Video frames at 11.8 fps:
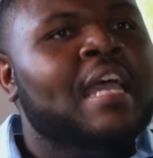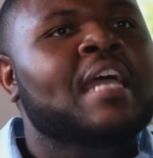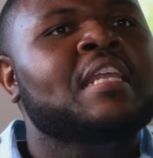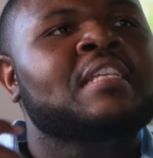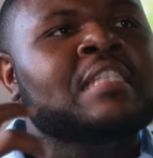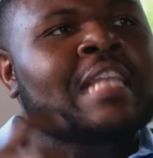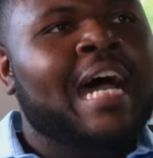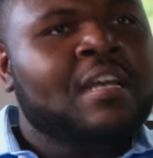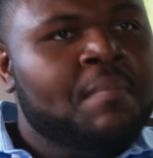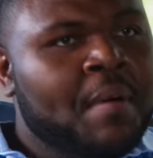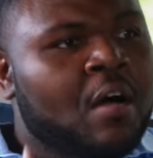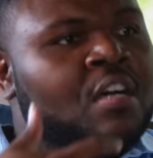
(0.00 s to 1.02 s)
And it's
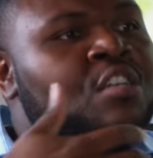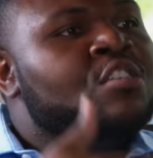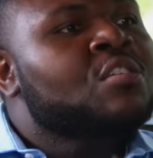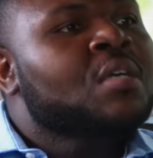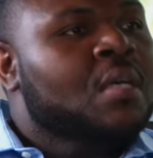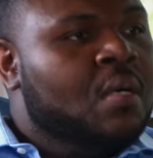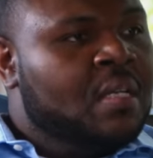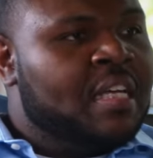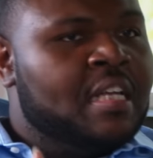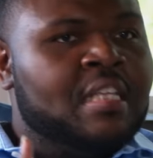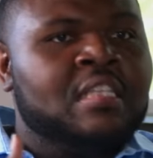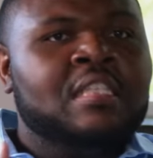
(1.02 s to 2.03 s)
not about control
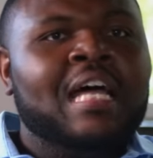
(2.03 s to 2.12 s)
and it's